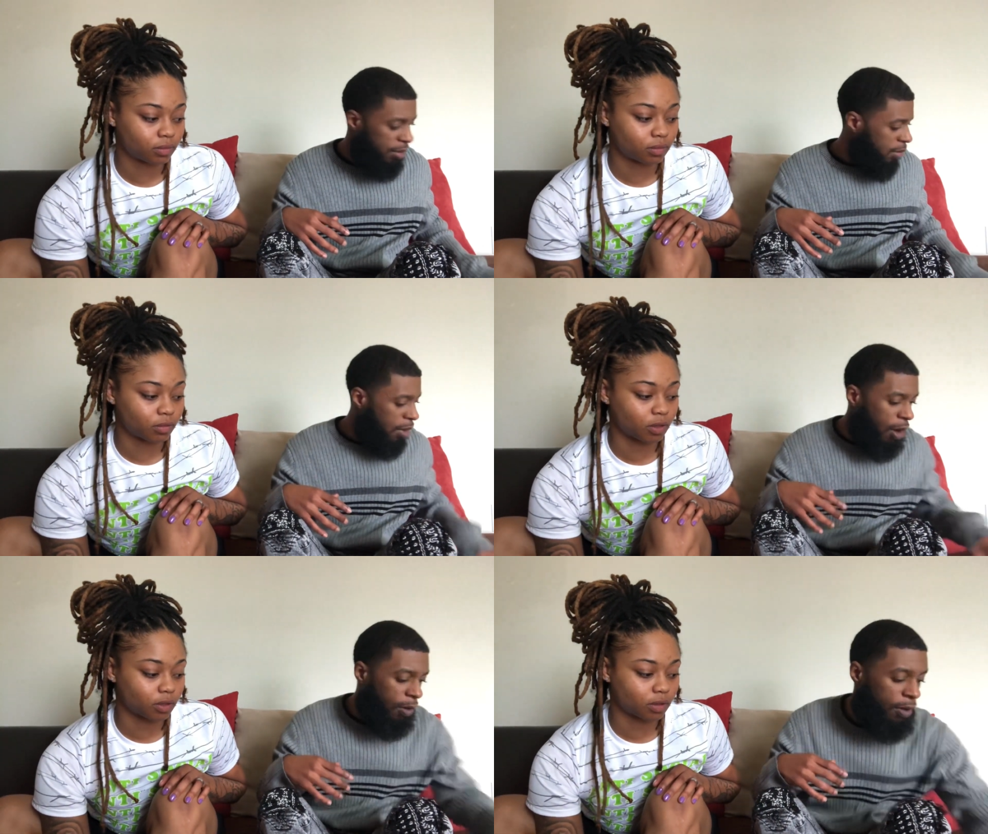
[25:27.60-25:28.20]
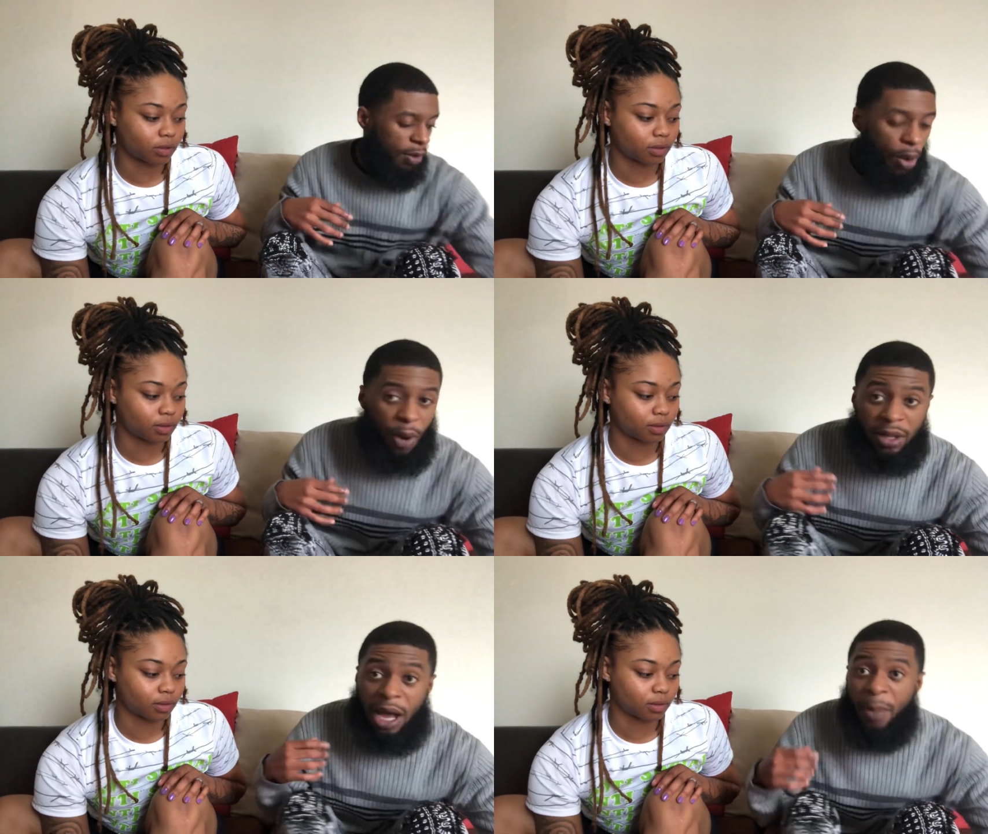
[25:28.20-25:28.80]
Speaker 1: Oh,
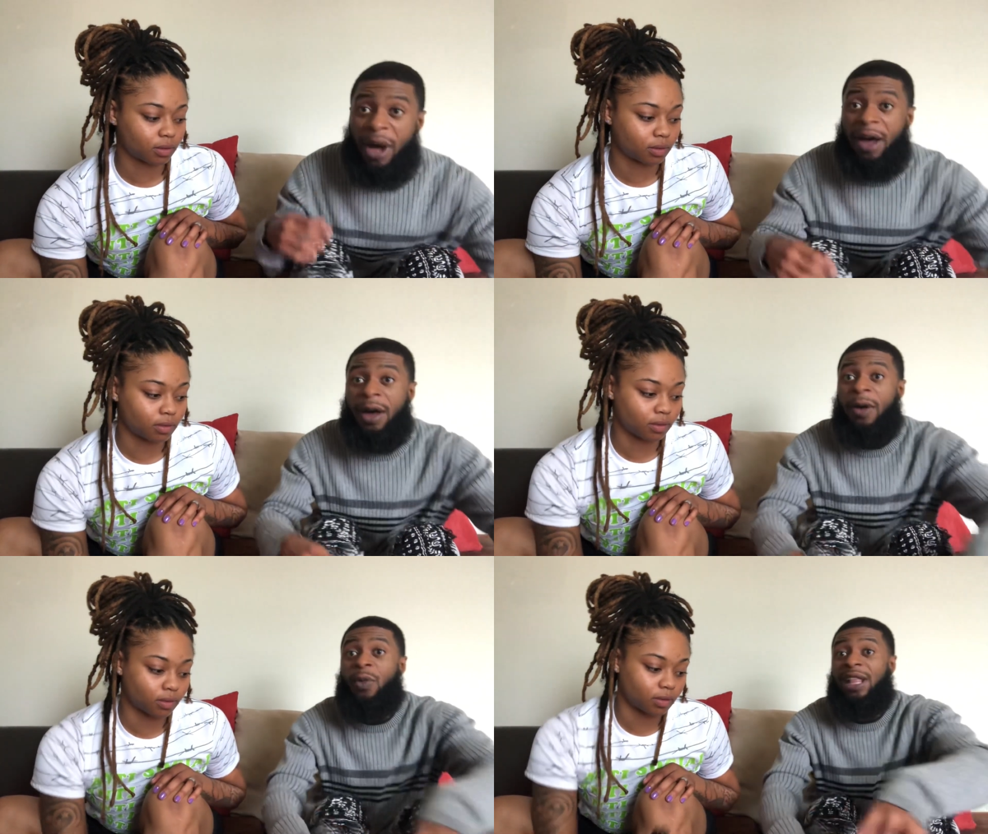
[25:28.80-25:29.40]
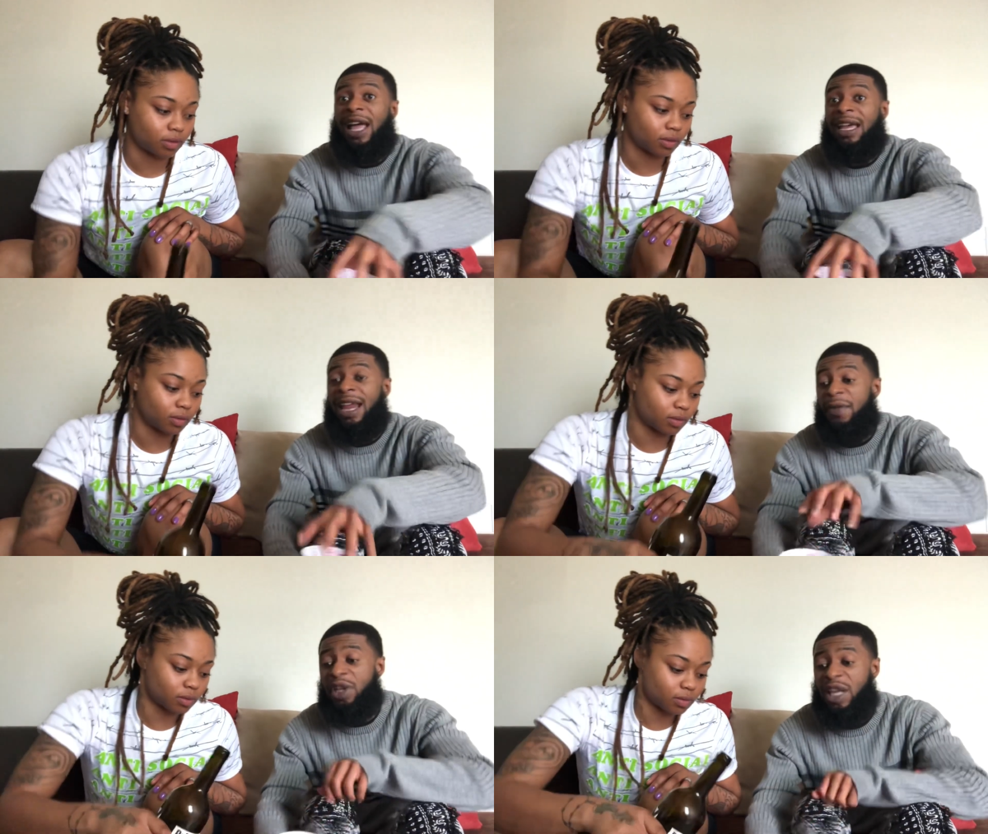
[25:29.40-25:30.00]
whether I'm, uh, whether I get
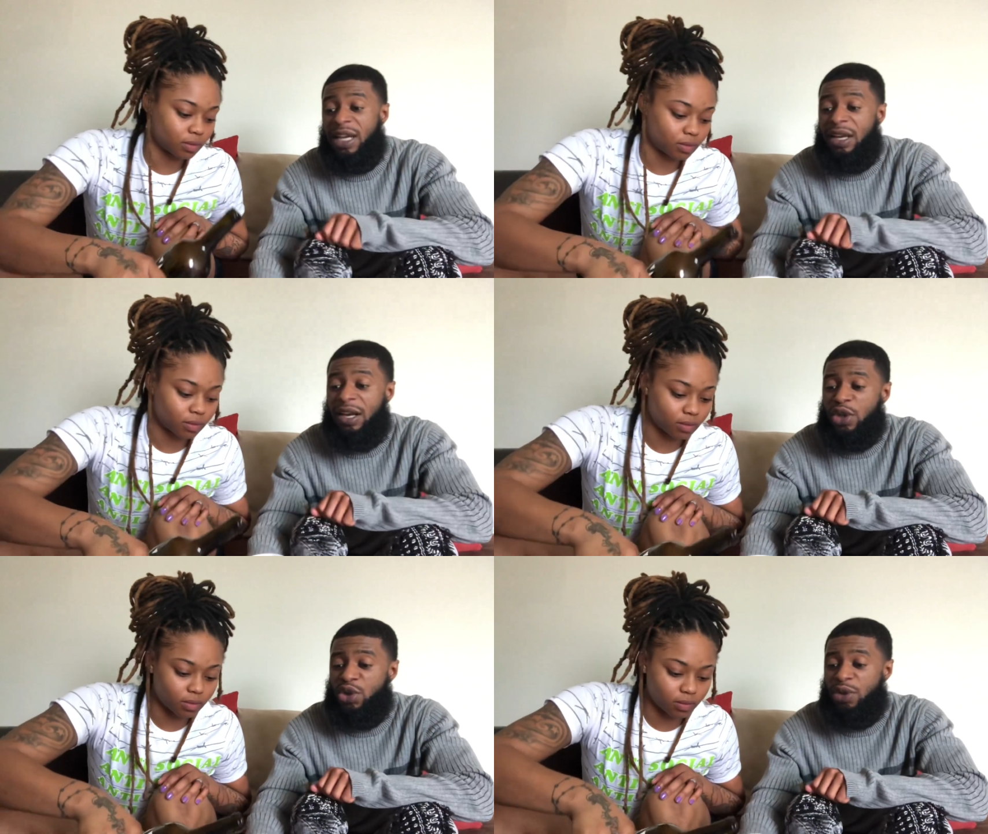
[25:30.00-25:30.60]
everything done or just a